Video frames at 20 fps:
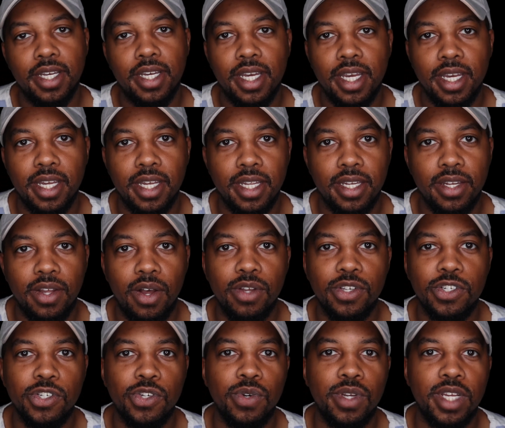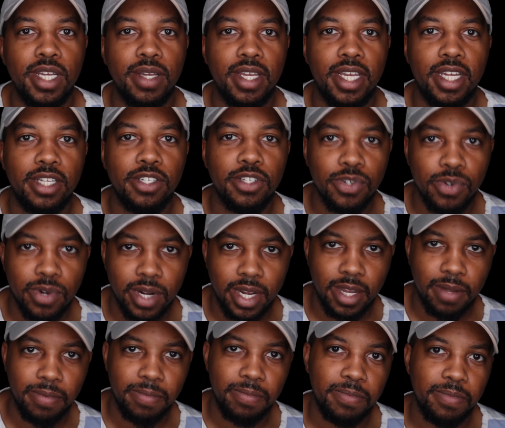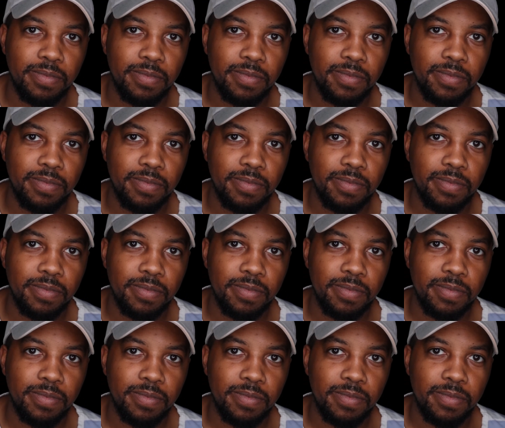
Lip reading: And also at Instagram.